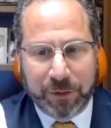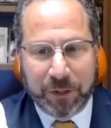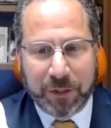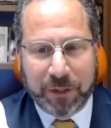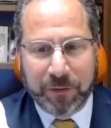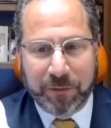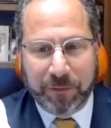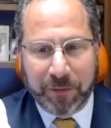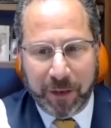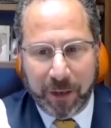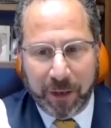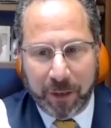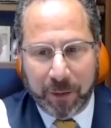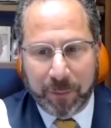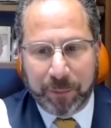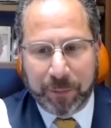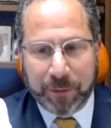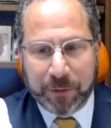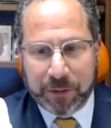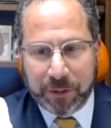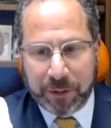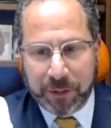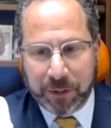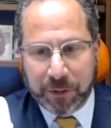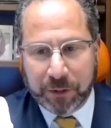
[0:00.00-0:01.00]
develop a
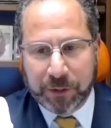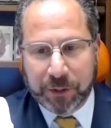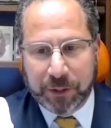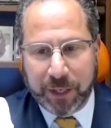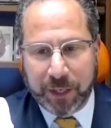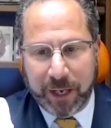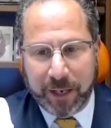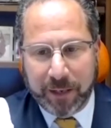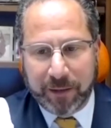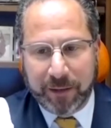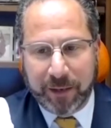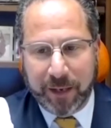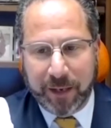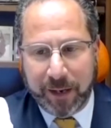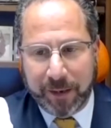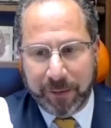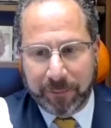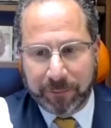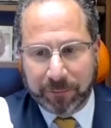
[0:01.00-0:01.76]
skill set that,